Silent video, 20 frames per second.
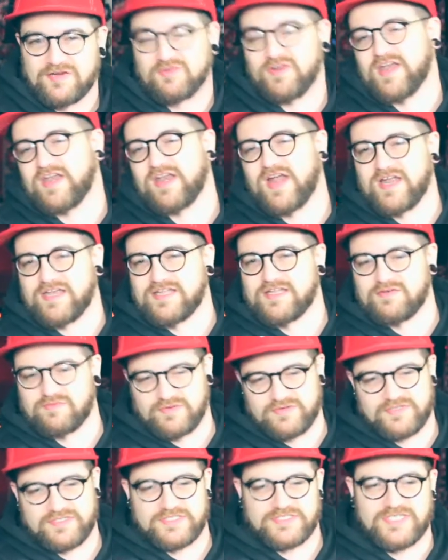Granted, I didn't
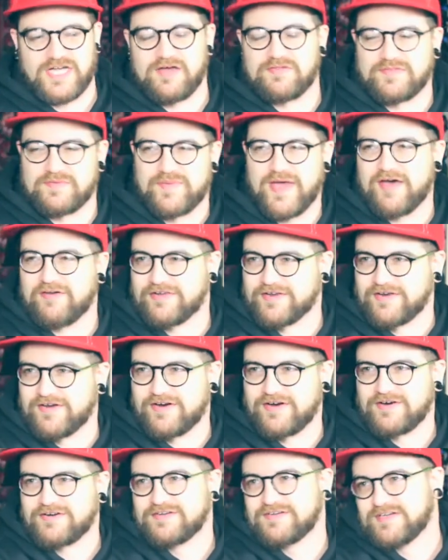really shout them out at
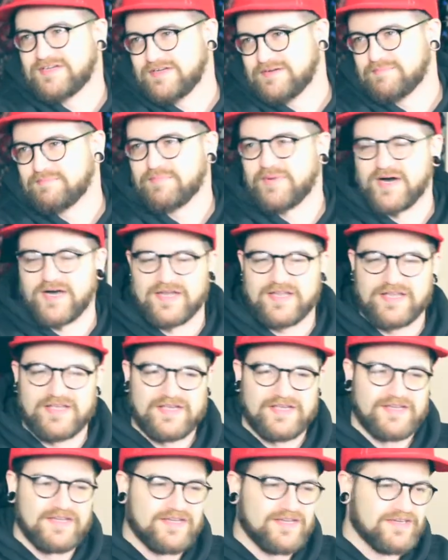all, but
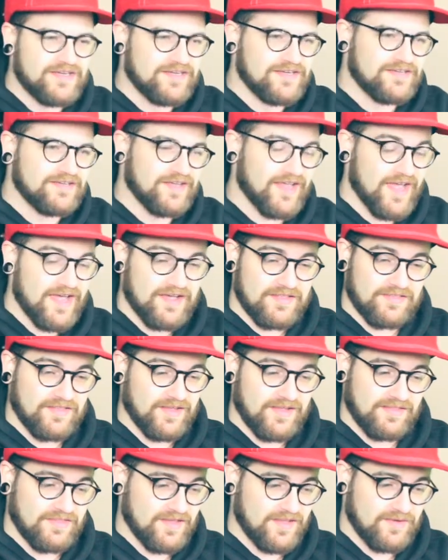yeah,
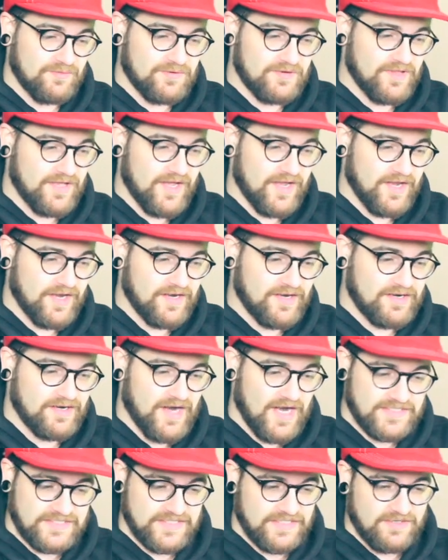they were like,
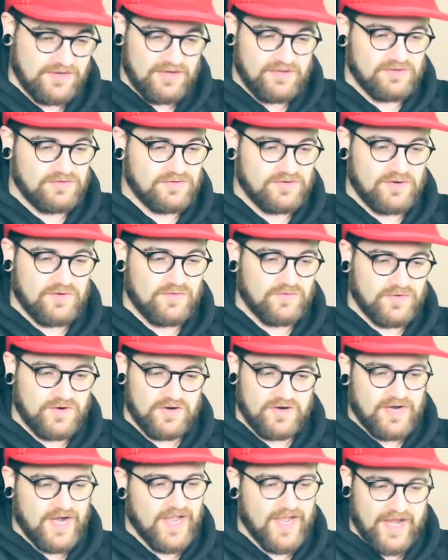I sent all
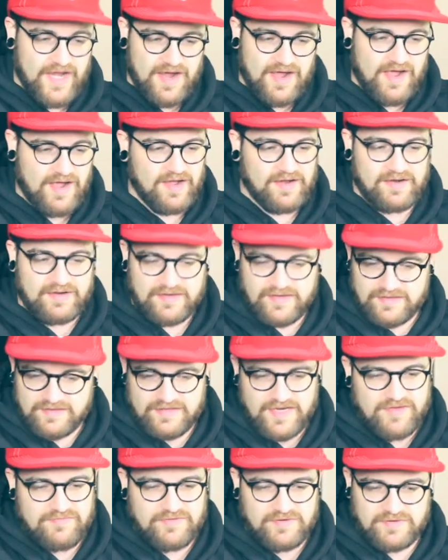over, hey, I
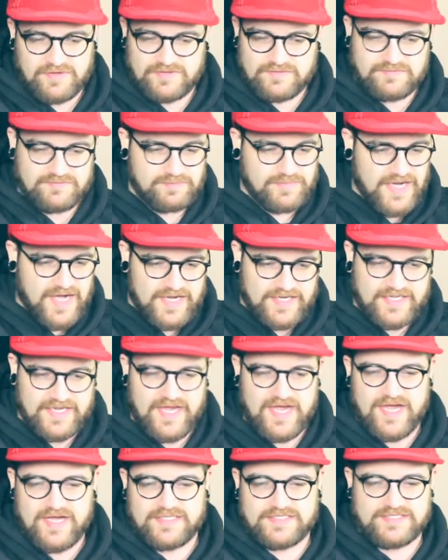have the
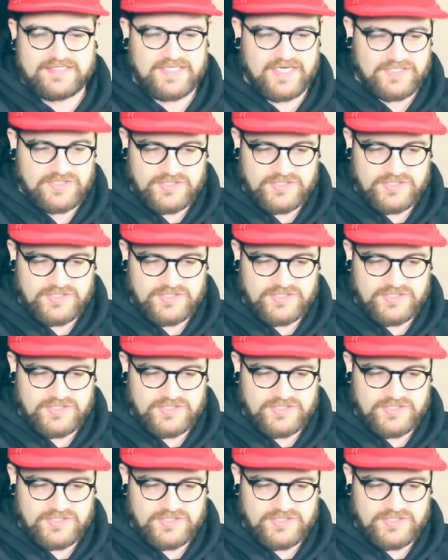podcast, I